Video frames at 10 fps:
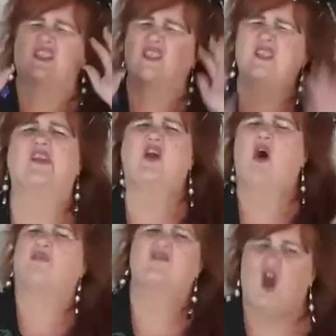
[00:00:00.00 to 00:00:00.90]
son
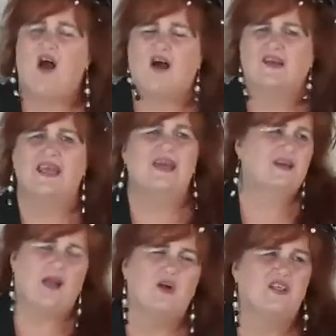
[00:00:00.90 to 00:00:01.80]
of God.
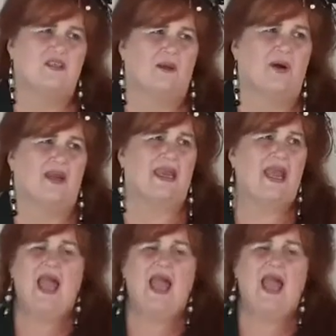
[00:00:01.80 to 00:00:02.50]
Come on, somebody.